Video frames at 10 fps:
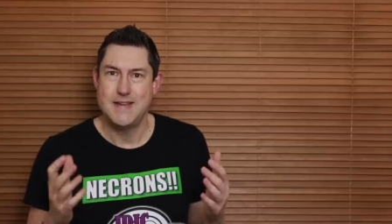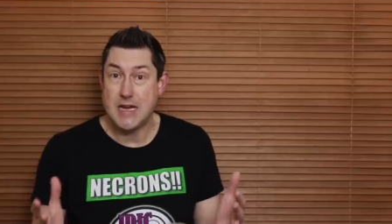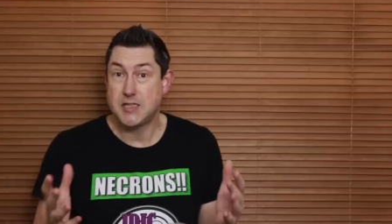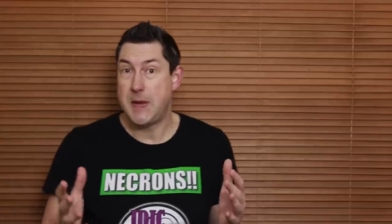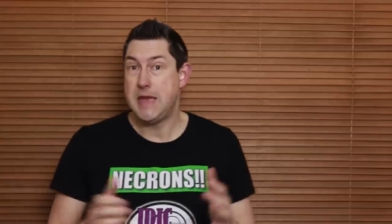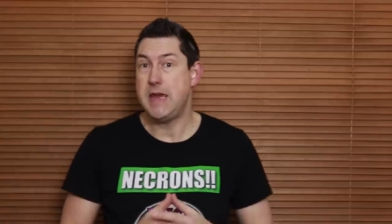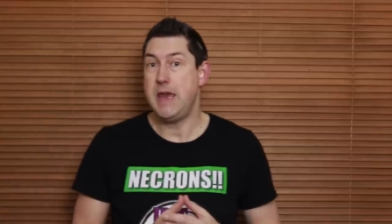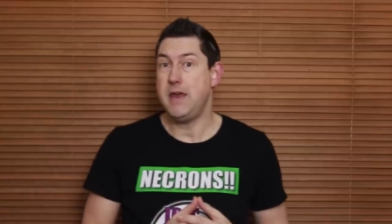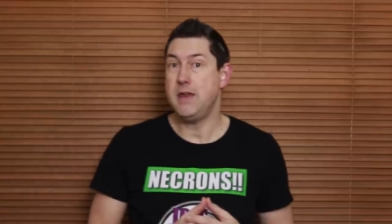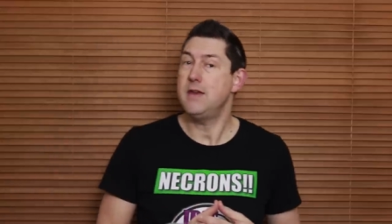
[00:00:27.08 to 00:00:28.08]
Nick
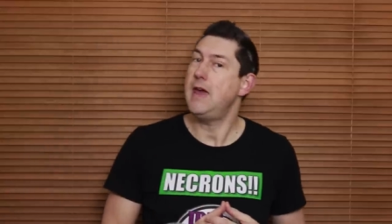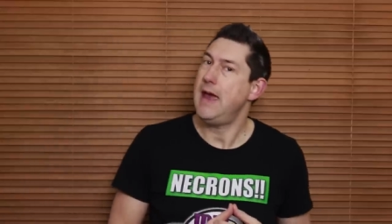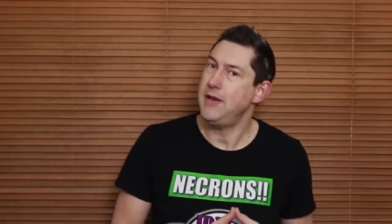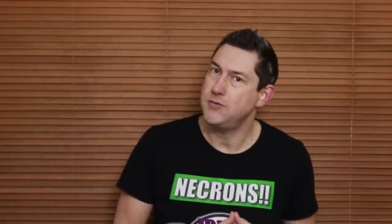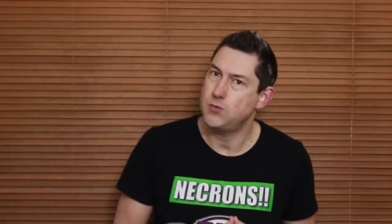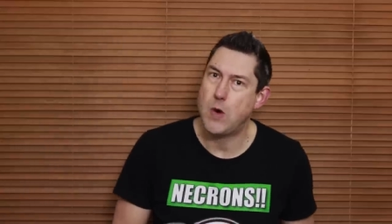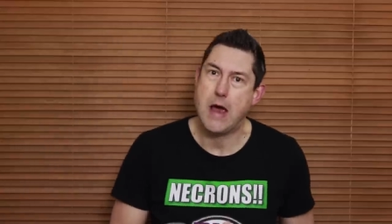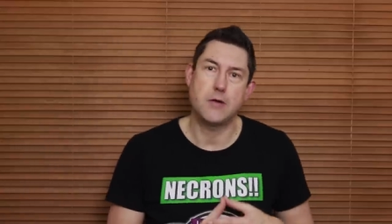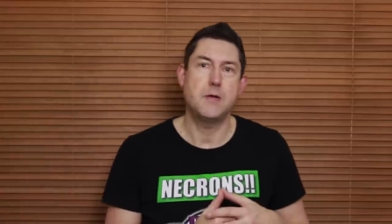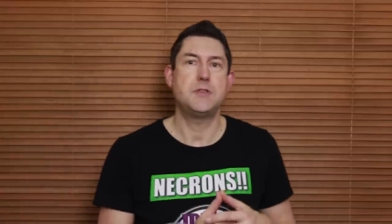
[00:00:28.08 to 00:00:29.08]
speaking and
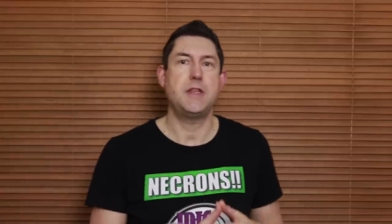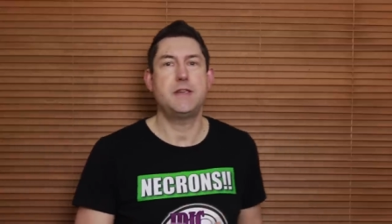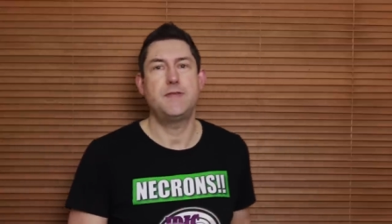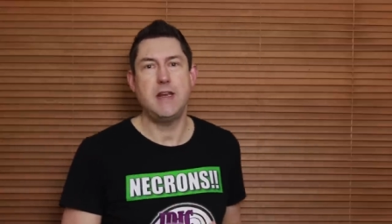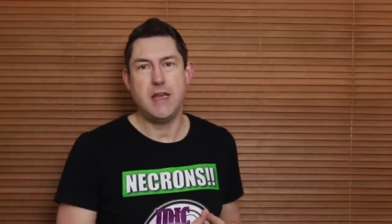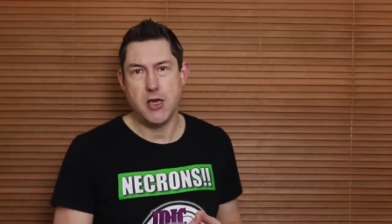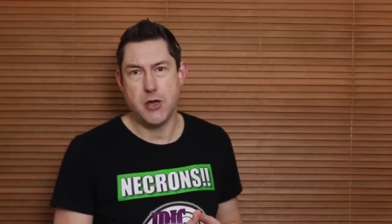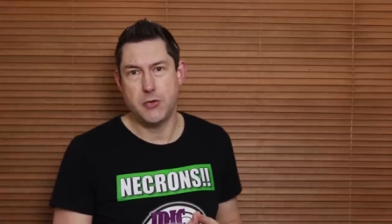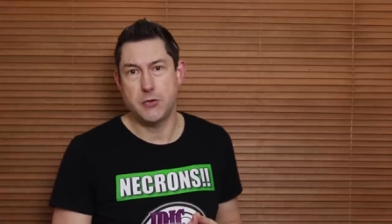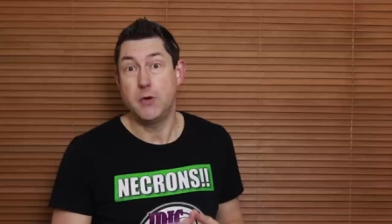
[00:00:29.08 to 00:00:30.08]
welcome to this
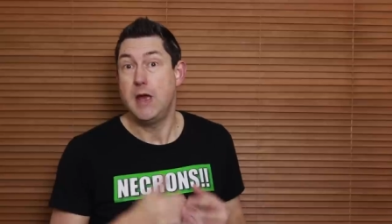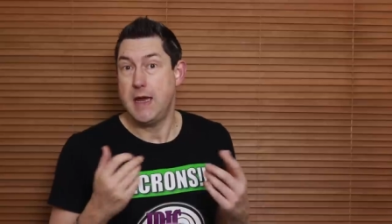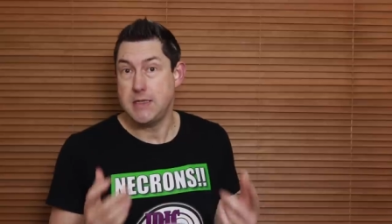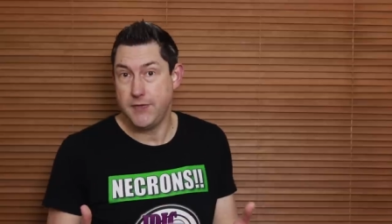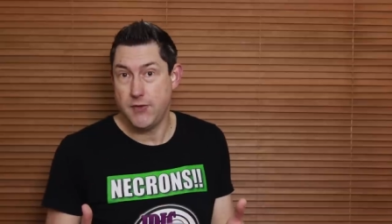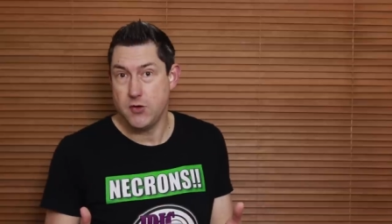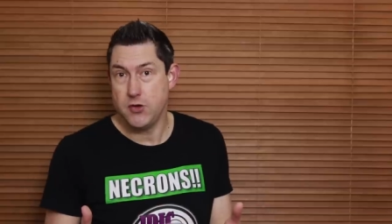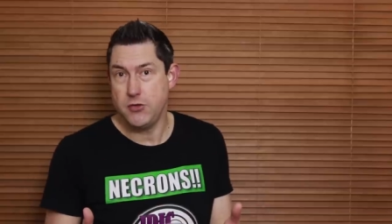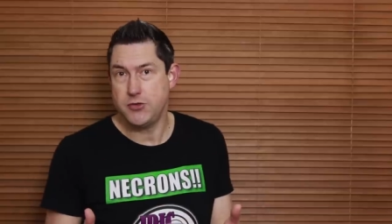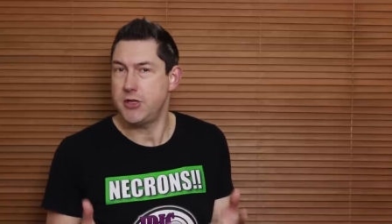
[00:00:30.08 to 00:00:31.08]
video and if you're
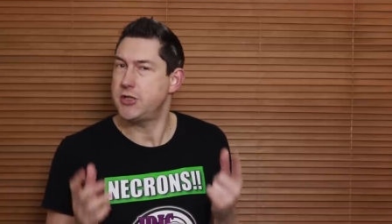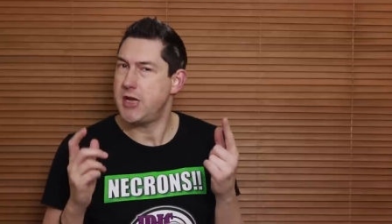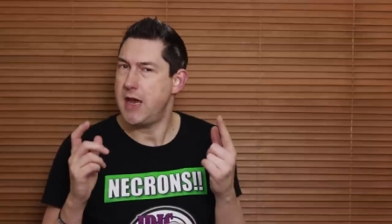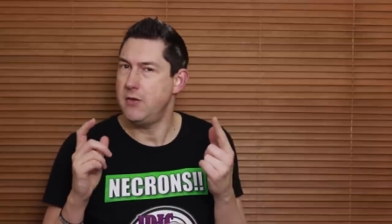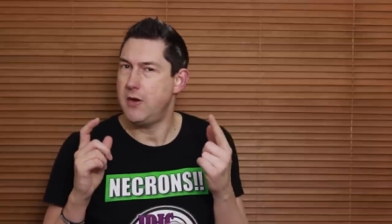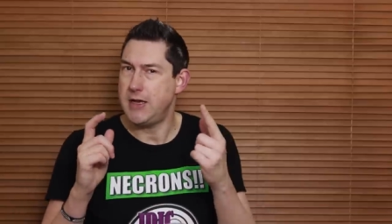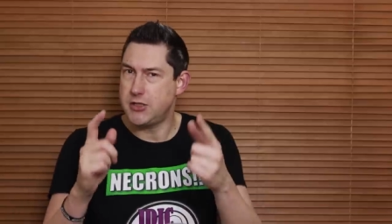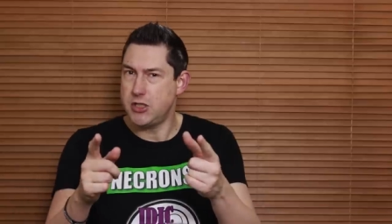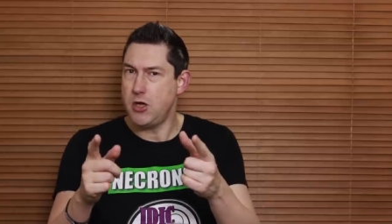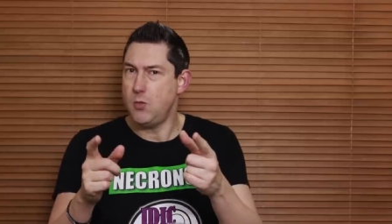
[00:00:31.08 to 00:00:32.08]
new to the channel
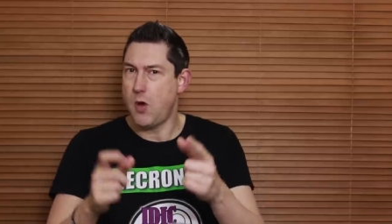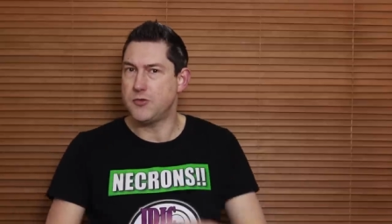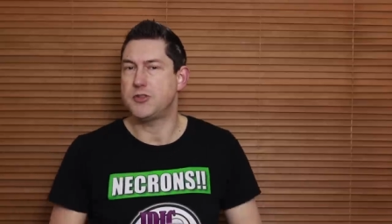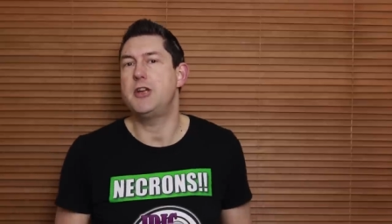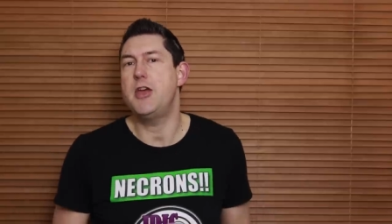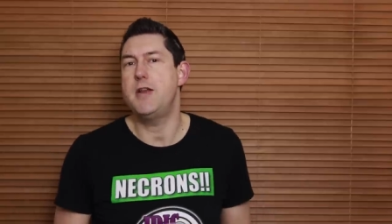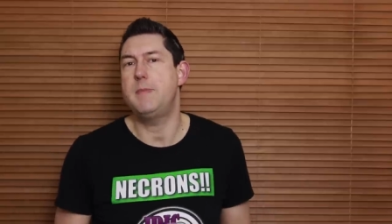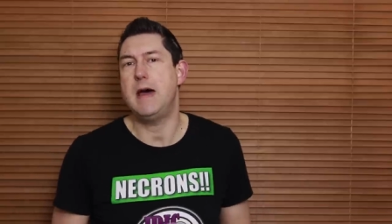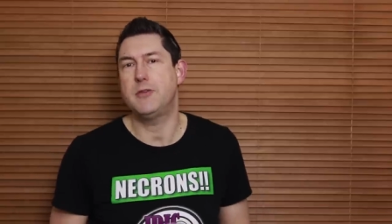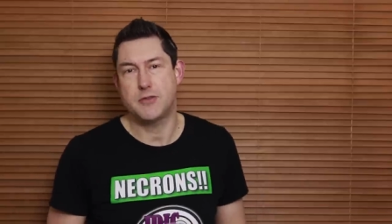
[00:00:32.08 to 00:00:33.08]
and you want to learn
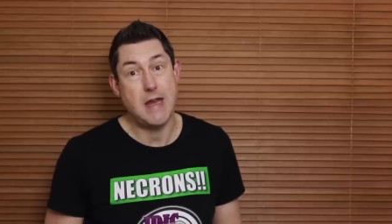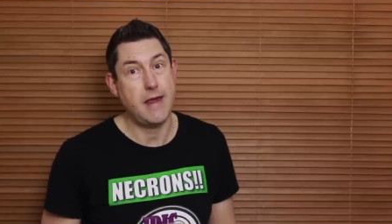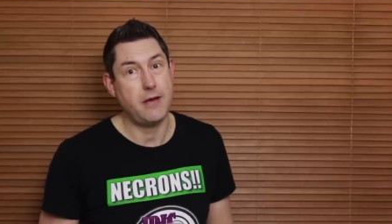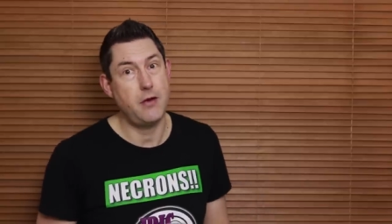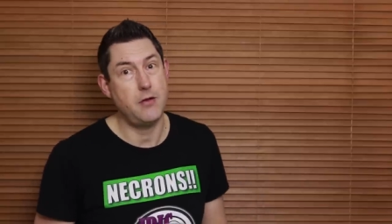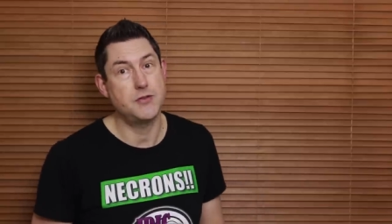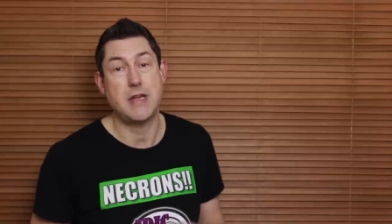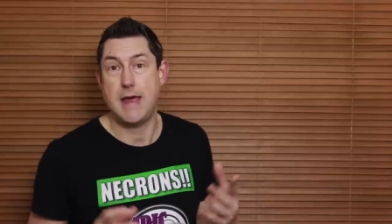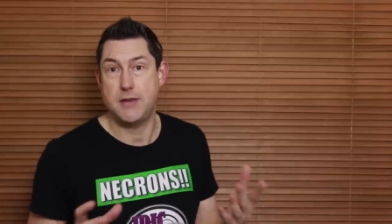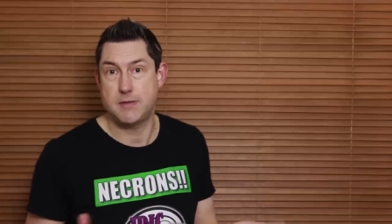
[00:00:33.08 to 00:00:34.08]
about
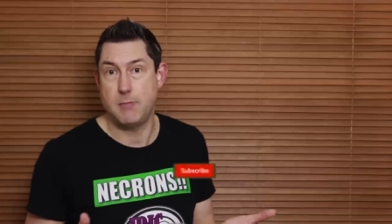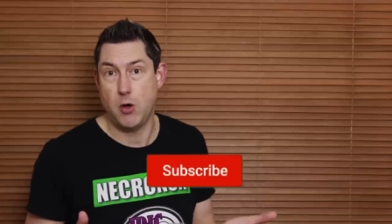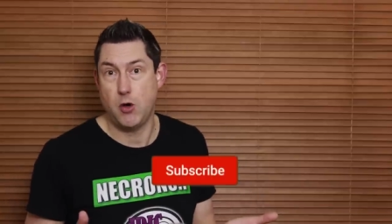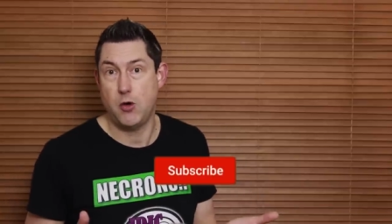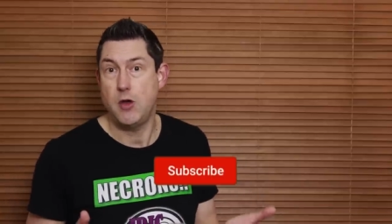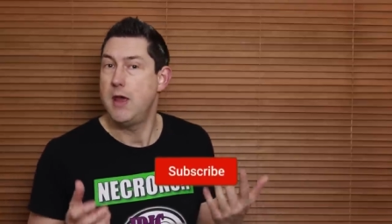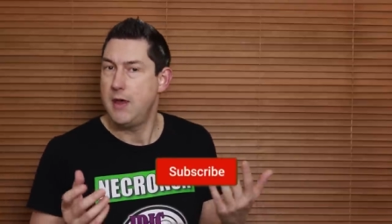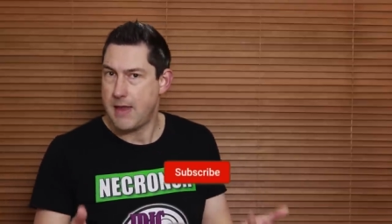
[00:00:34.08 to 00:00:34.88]
Necrons and more